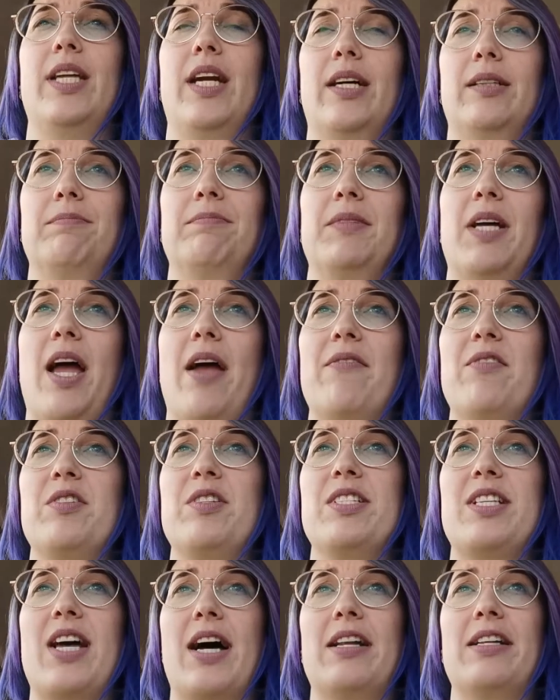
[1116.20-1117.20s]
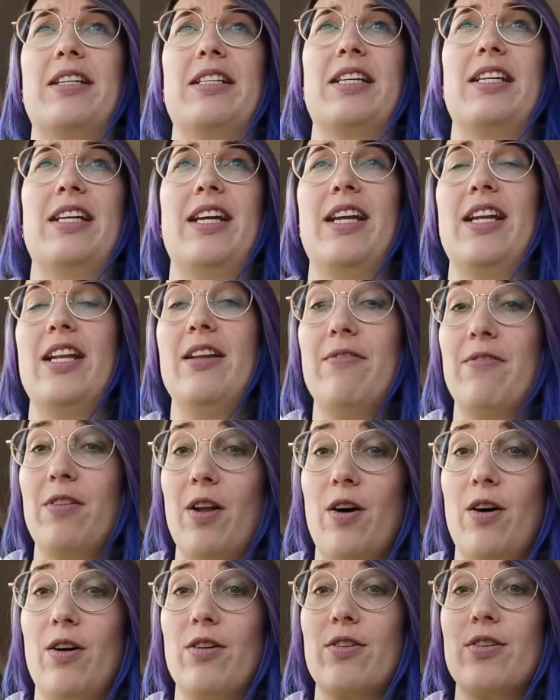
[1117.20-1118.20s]
yeah, I haven't done any
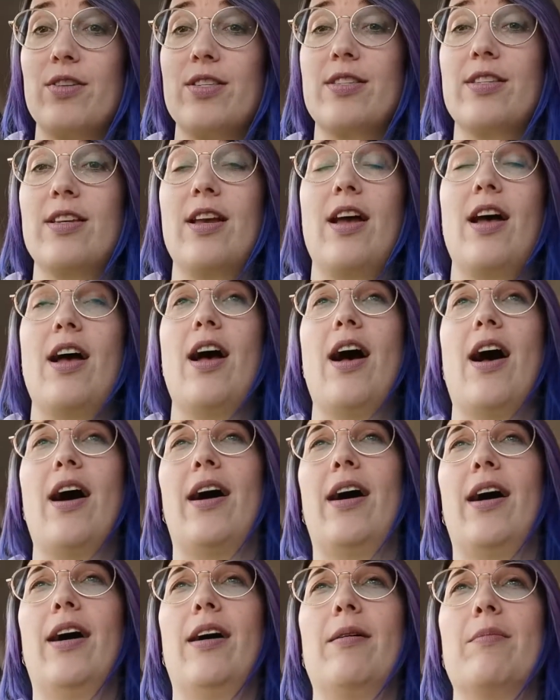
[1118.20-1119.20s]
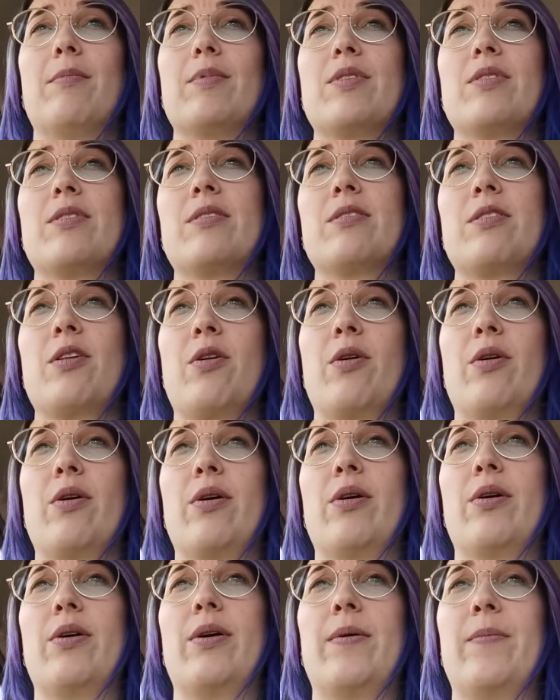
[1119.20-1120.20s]
vlogs. So
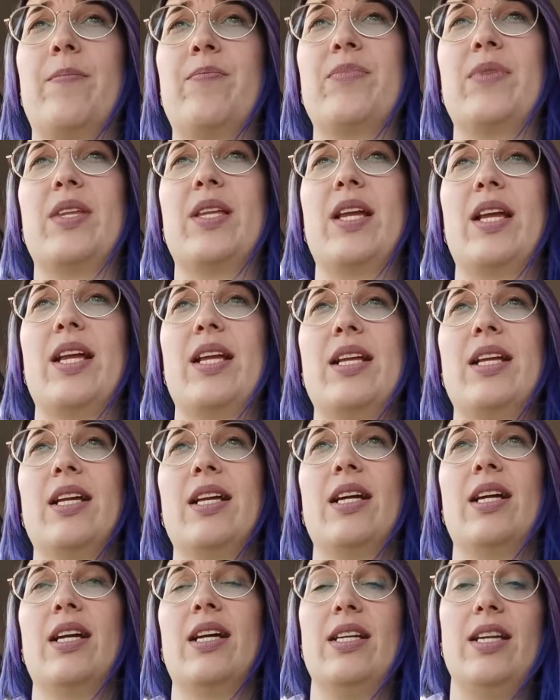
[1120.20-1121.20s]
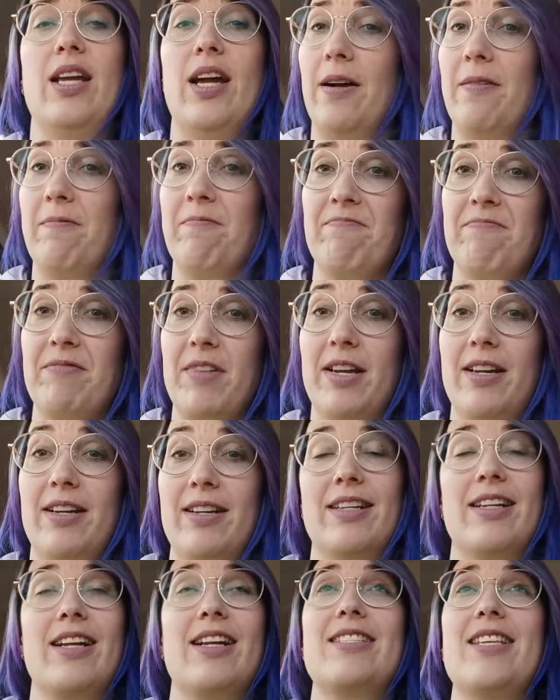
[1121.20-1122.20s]
yeah,
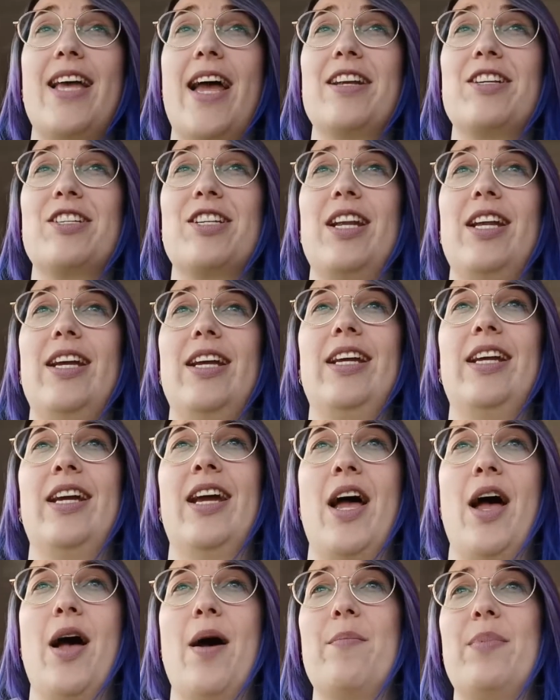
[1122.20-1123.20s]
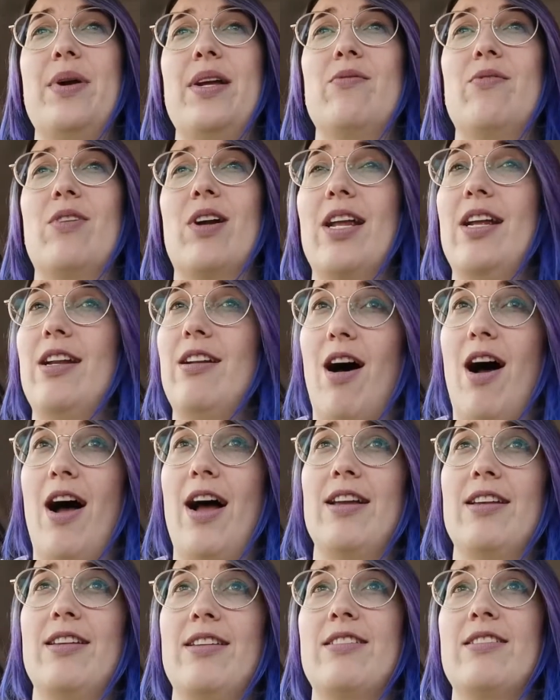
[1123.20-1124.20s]
it's actually been really
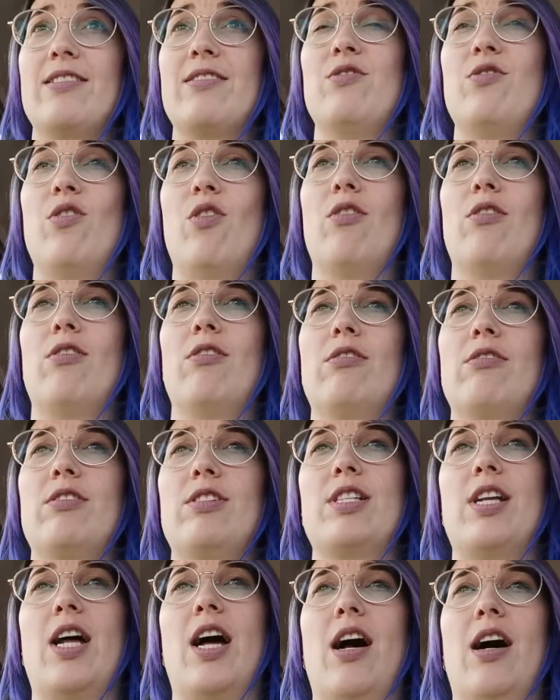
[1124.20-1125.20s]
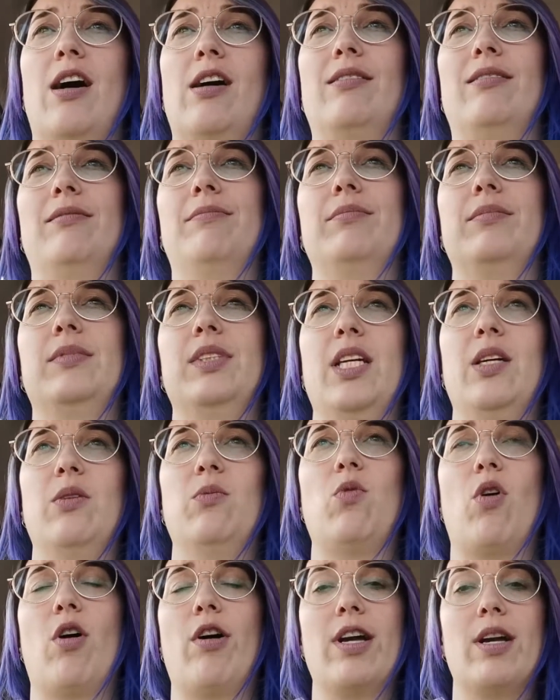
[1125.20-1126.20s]
nice not
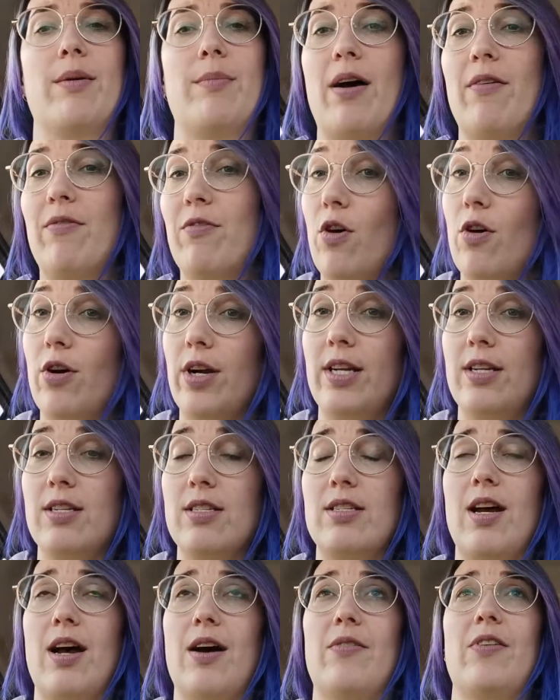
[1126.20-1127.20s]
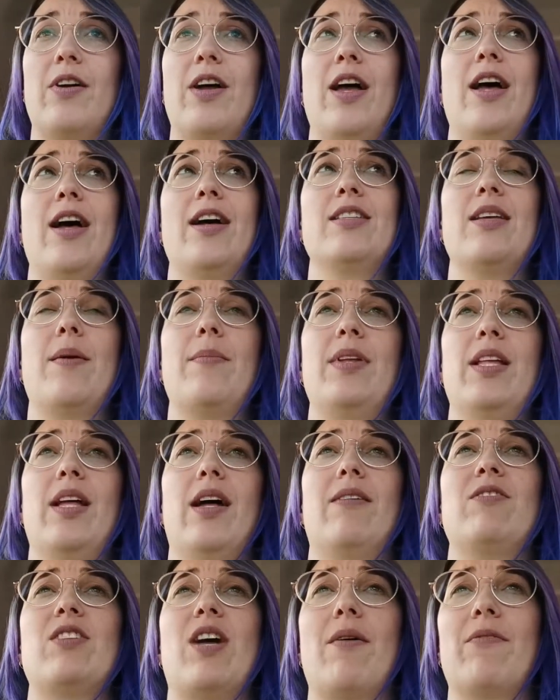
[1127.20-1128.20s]
worrying about vlogging and stuff. Something
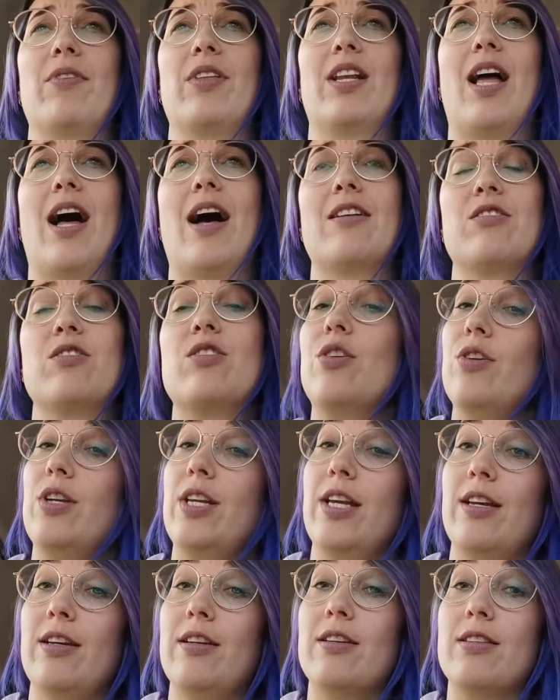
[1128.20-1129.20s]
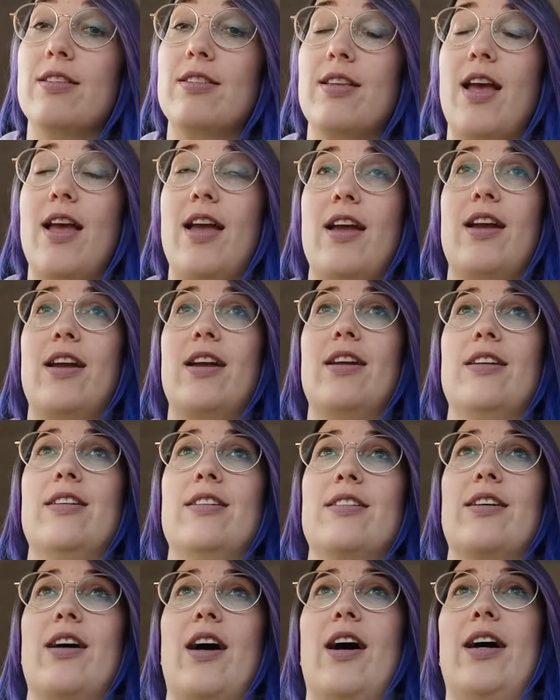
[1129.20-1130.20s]
that I've done for the last 2 years,
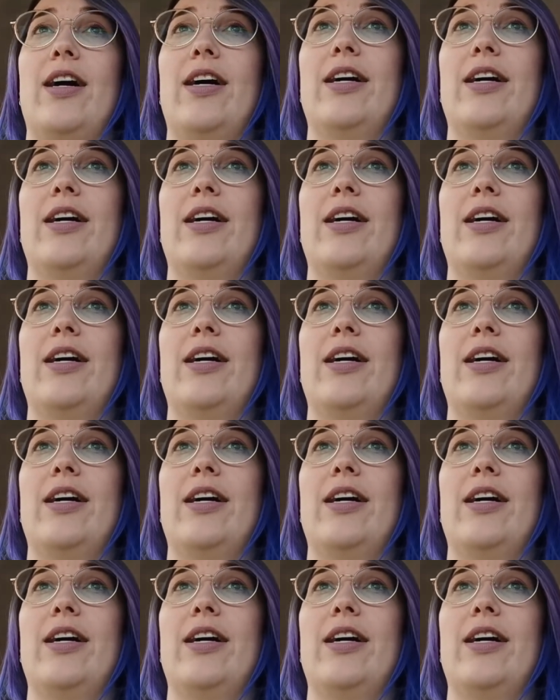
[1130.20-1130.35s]
and I